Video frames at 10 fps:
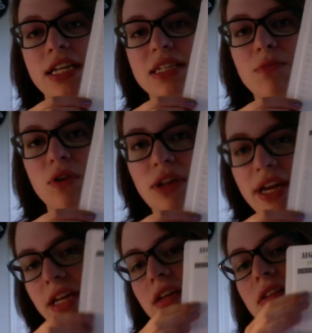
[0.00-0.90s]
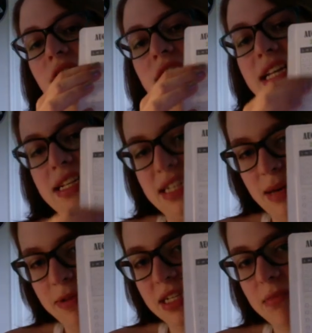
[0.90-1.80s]
It's more like this has to
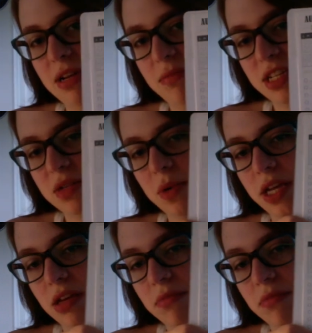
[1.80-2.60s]
happen sometime this week.